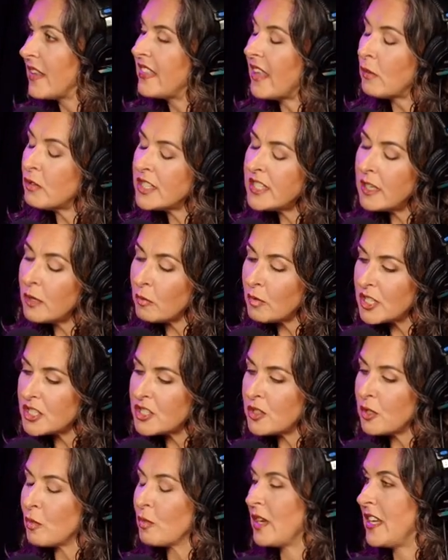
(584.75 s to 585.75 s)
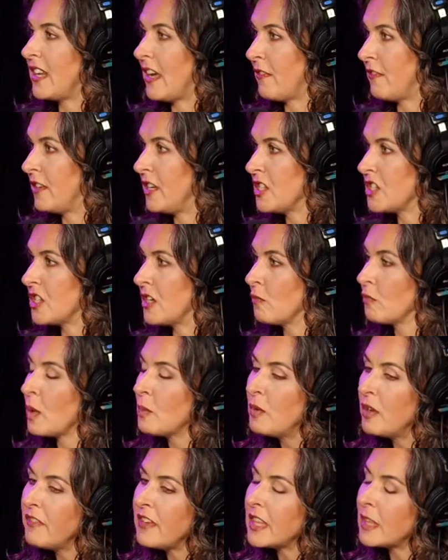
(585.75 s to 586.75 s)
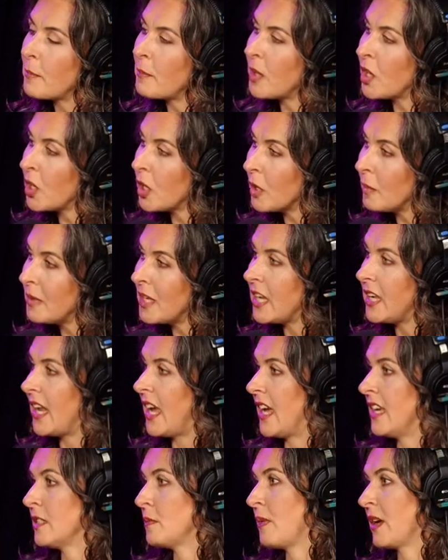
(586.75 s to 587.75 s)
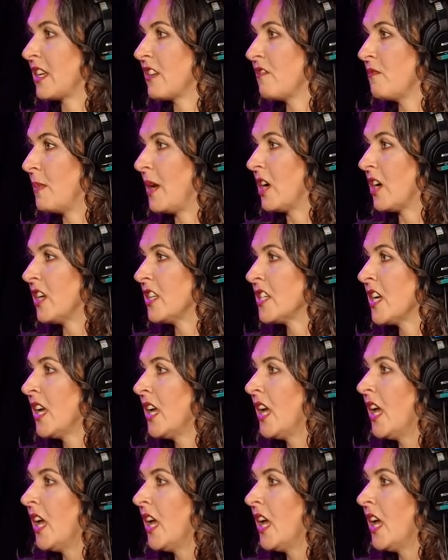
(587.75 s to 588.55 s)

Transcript: That was the original redefinition, removing the permanent aspect of marriage.